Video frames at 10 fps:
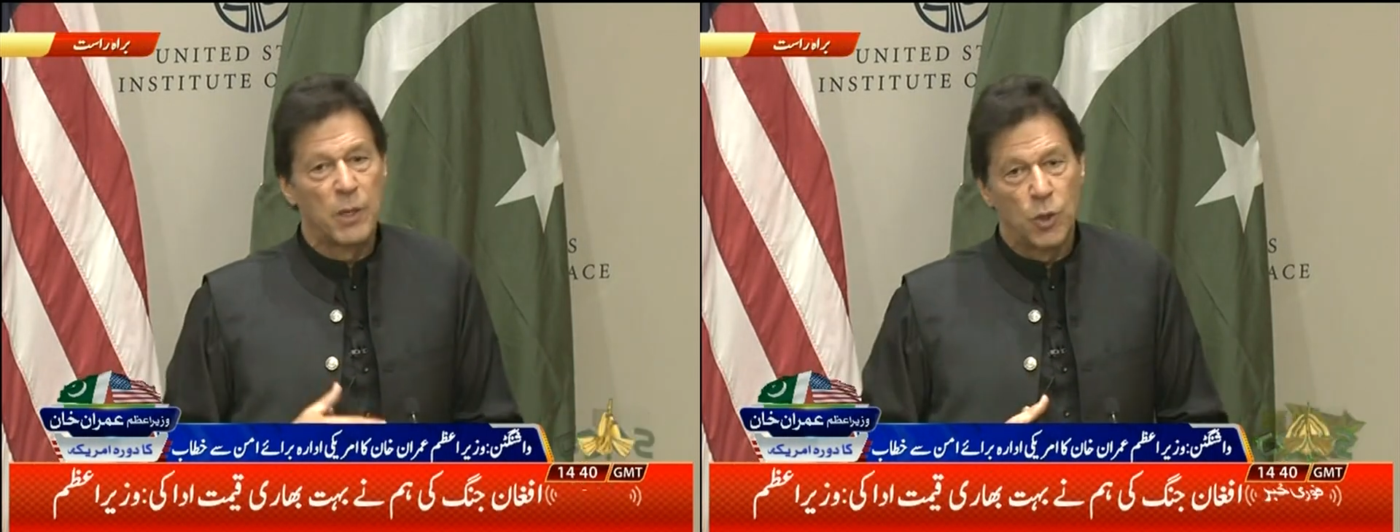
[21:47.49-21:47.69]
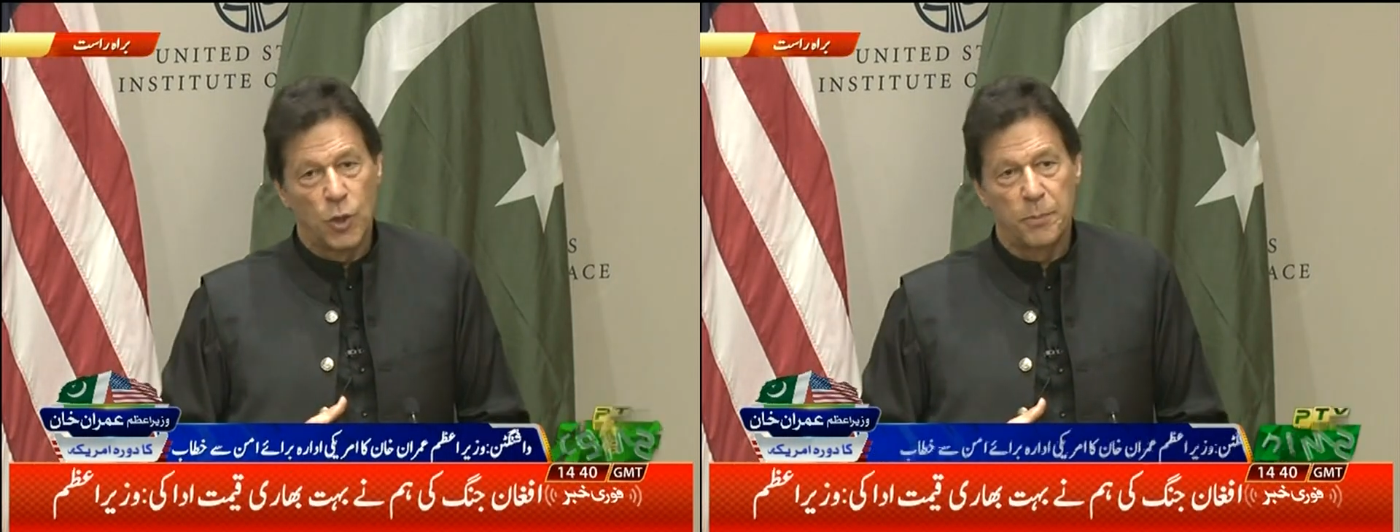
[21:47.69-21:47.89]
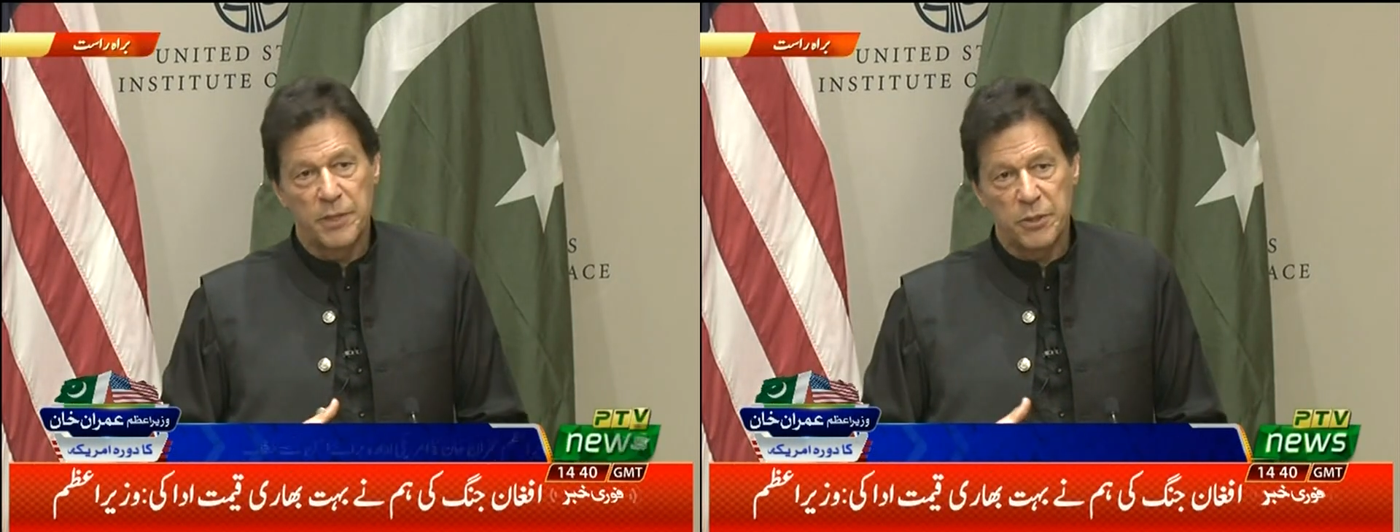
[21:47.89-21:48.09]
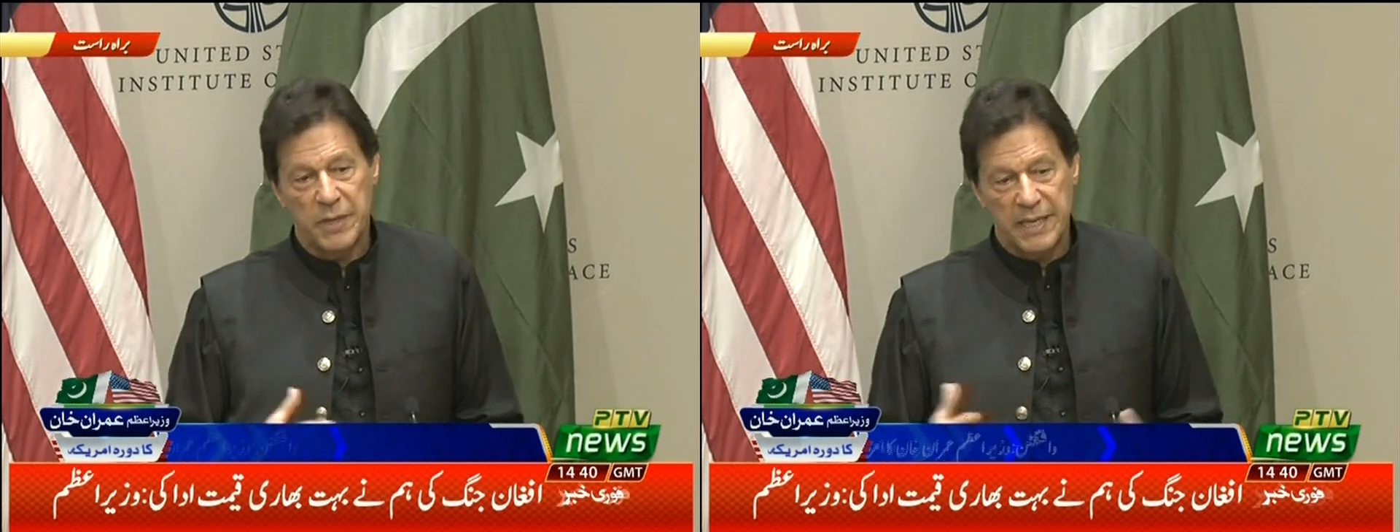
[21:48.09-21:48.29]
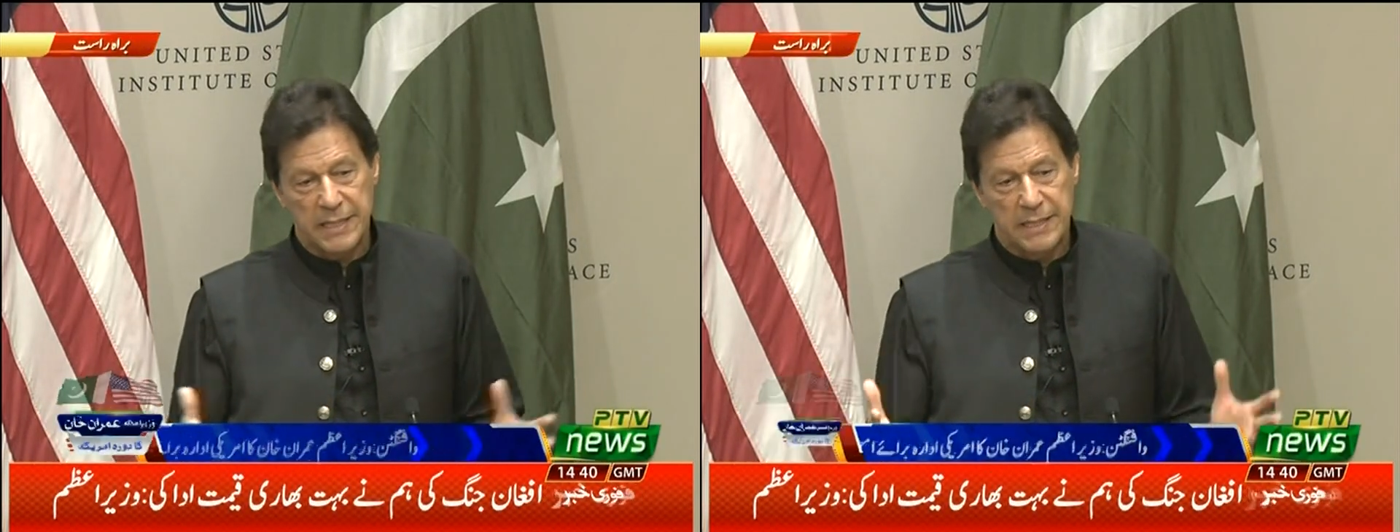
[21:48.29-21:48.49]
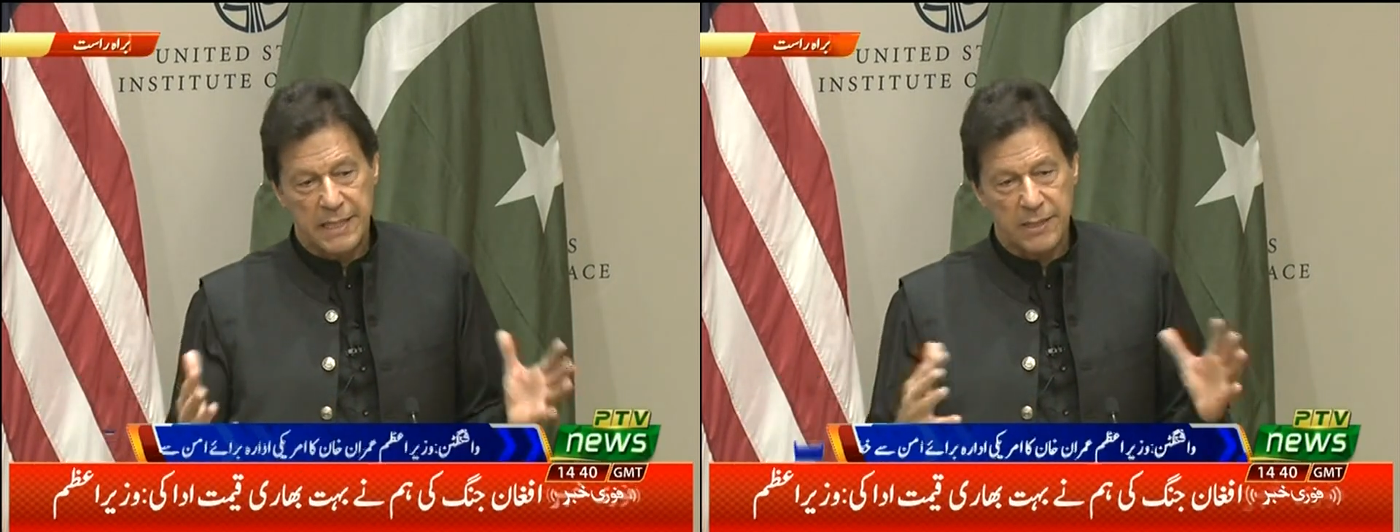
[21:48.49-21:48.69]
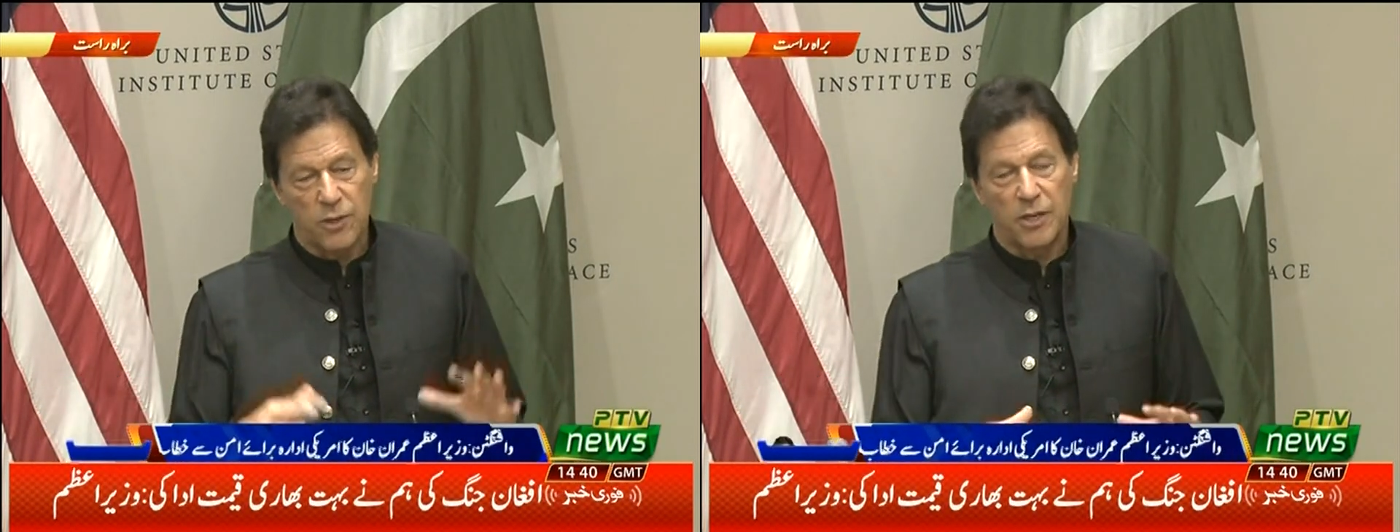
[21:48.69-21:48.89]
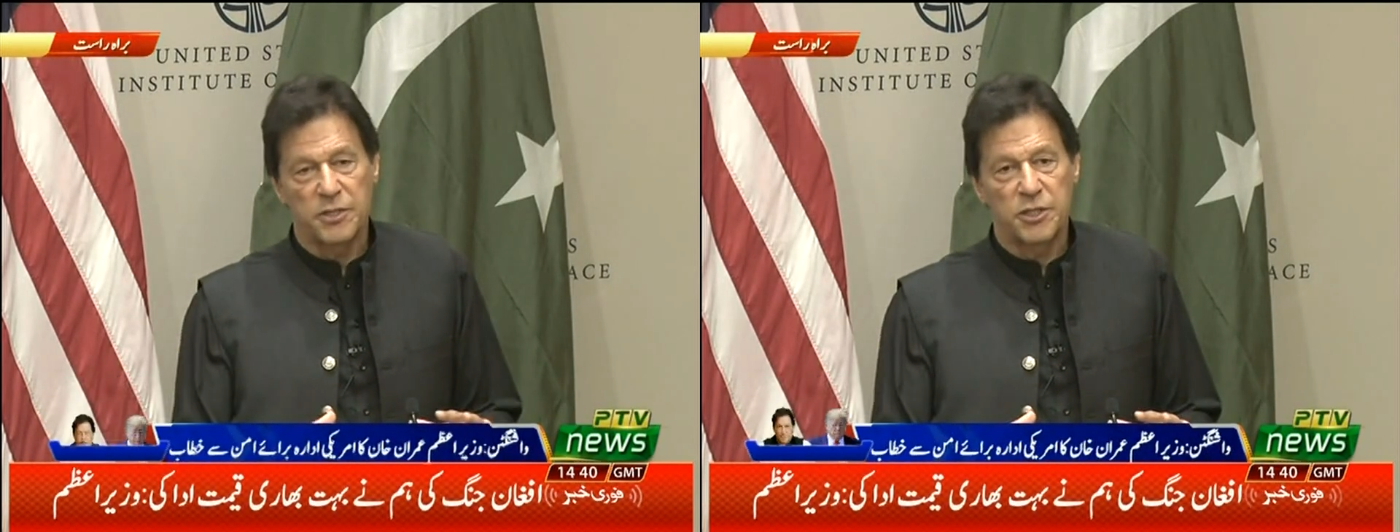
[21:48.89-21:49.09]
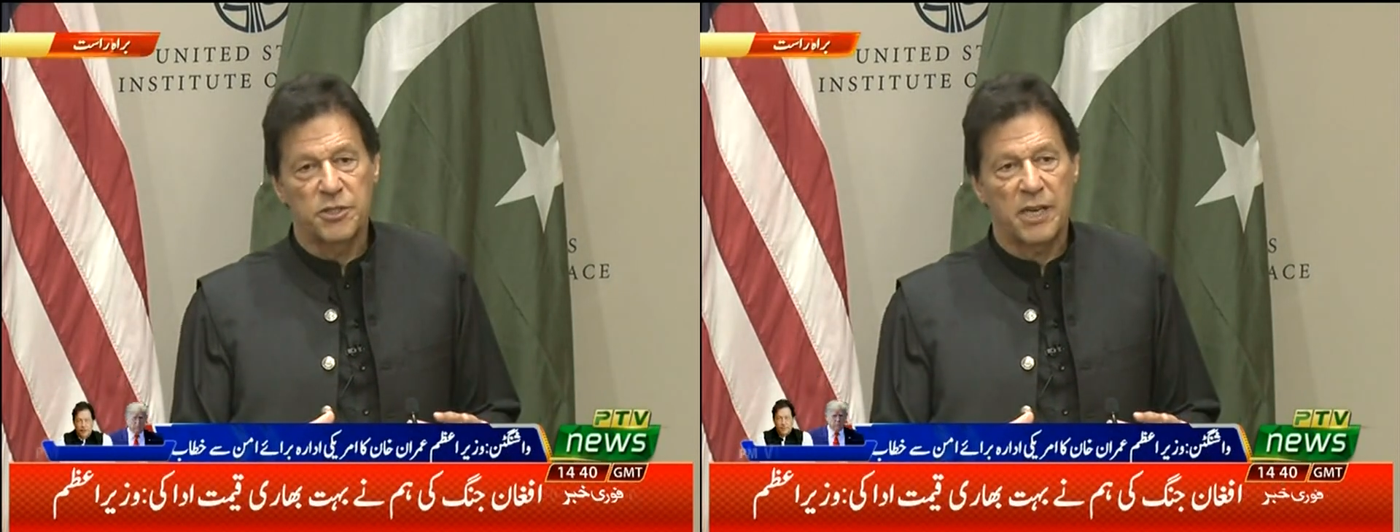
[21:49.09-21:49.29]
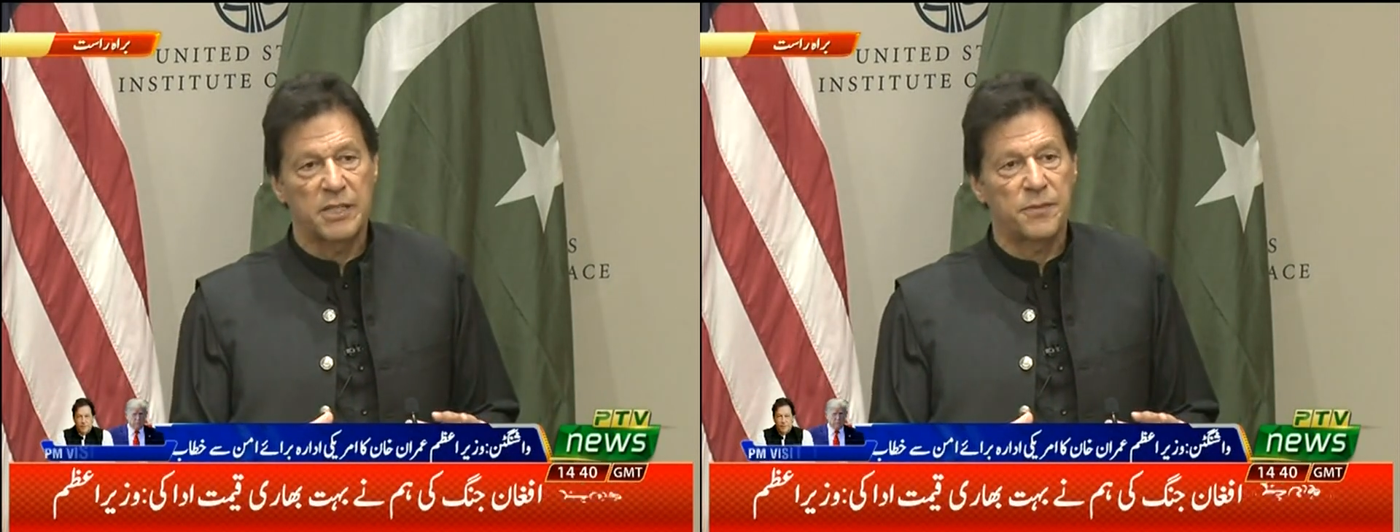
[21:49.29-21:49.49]
hoping to get technology
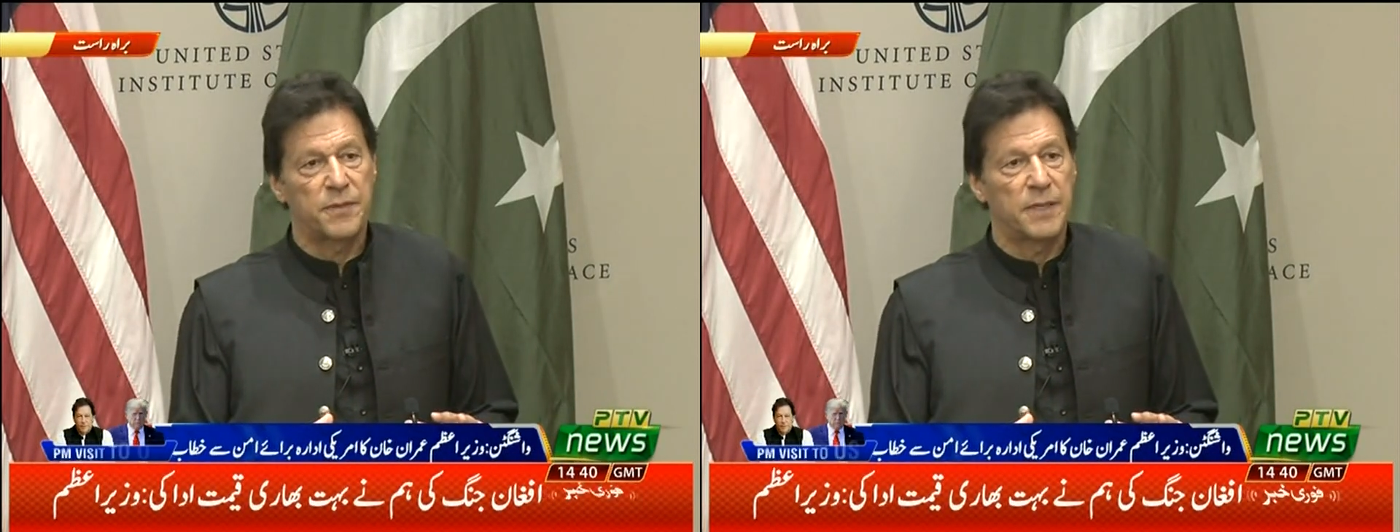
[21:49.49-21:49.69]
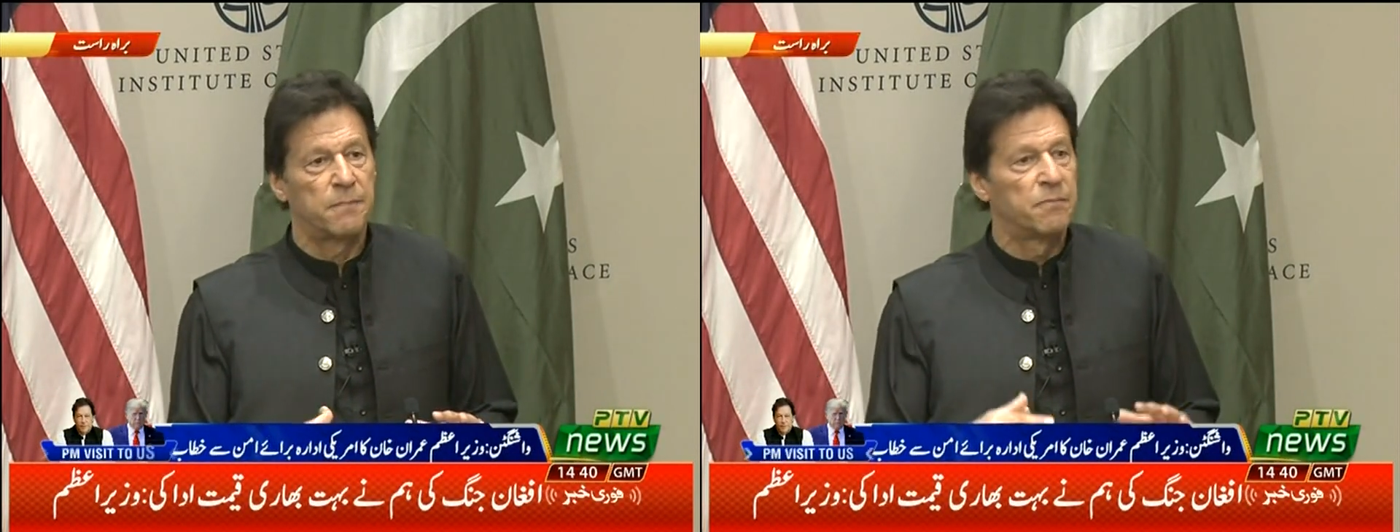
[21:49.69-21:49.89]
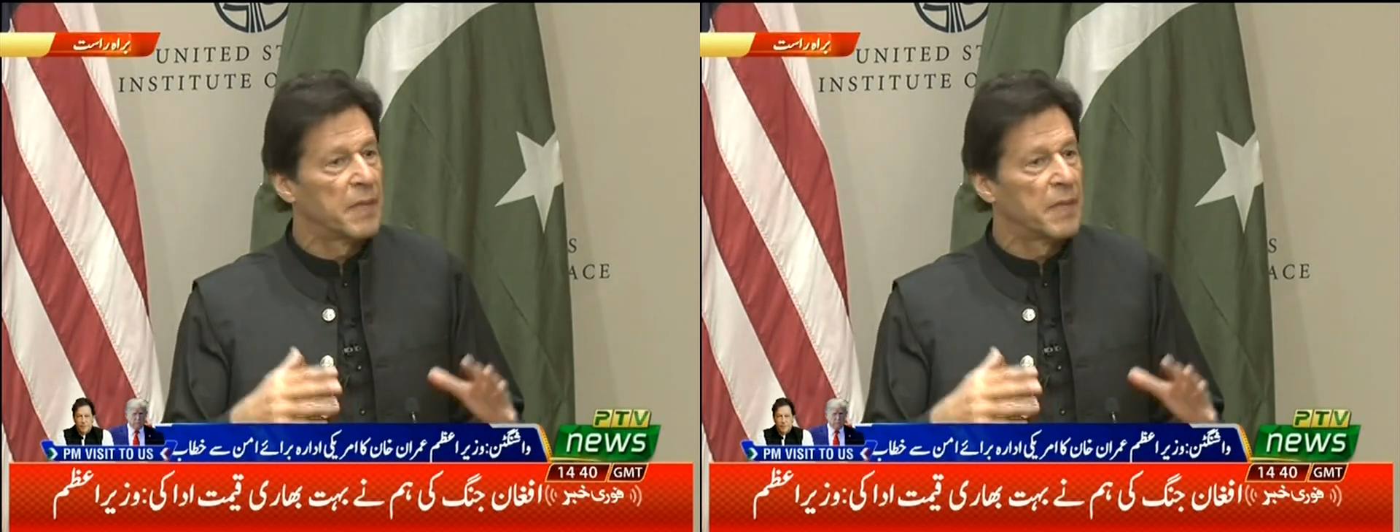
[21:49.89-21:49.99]
transfer